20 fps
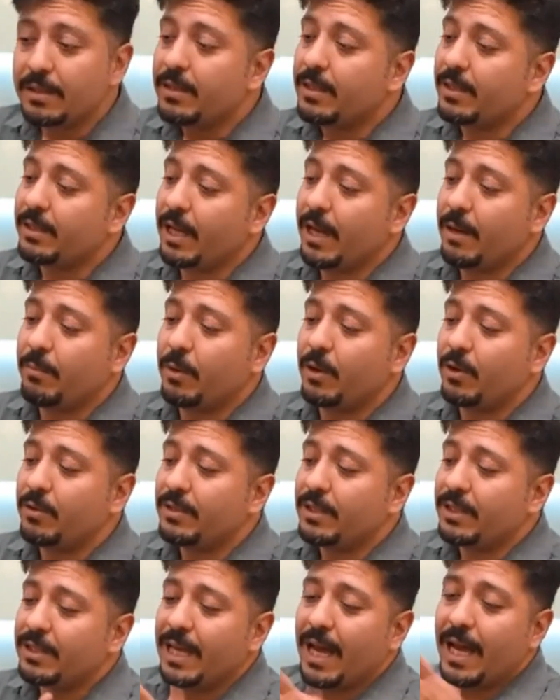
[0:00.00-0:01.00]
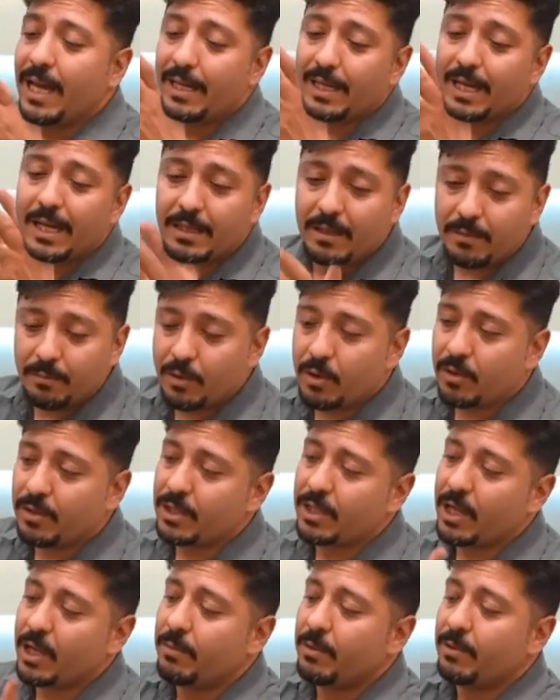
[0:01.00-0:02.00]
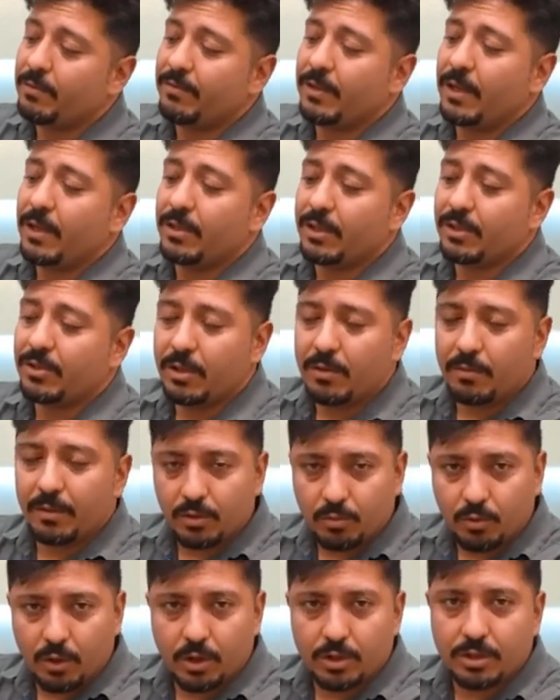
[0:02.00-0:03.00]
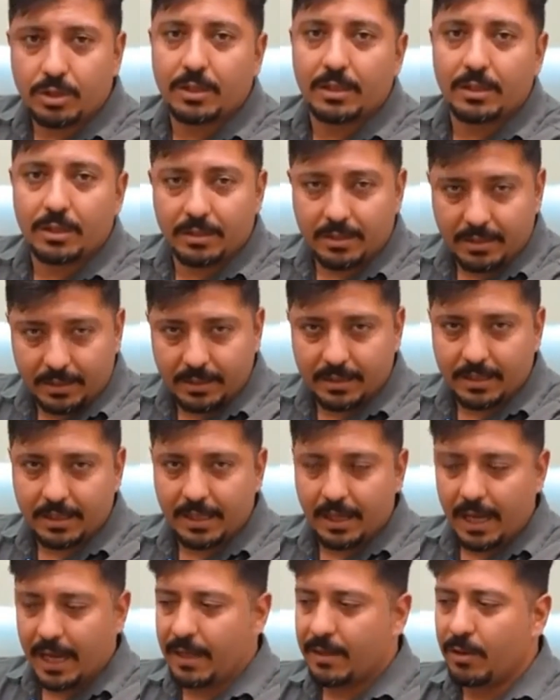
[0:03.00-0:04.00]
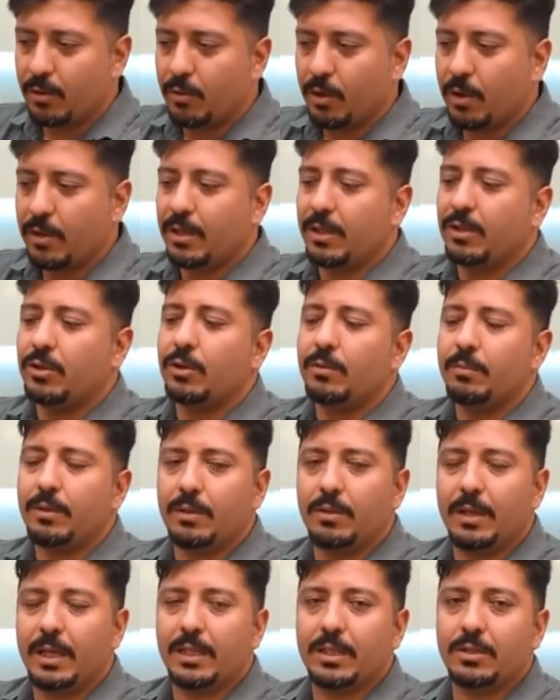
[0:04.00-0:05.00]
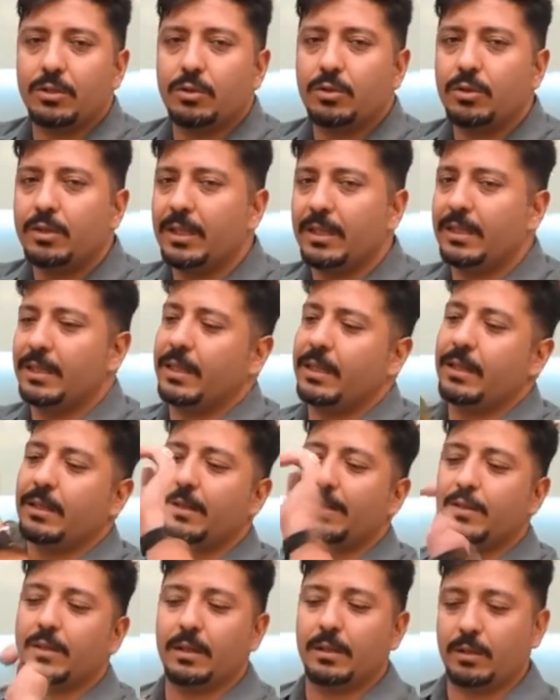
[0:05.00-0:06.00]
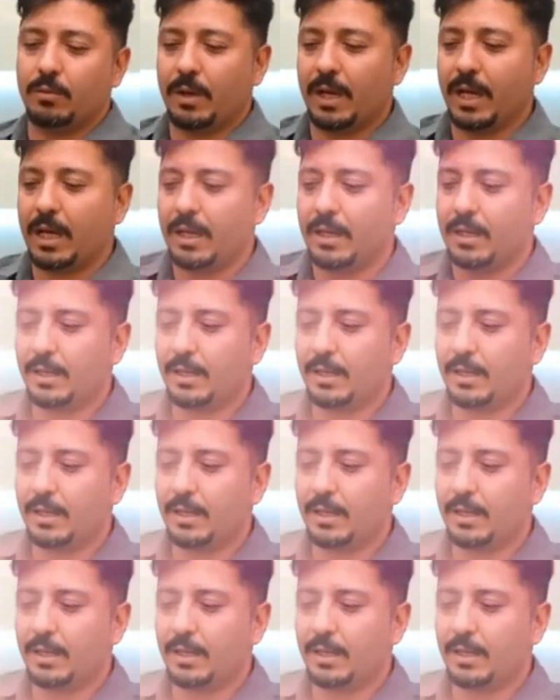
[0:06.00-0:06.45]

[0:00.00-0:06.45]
and both the tank and the post-carbon filter should be washed, and the water should be ready to drink. Well,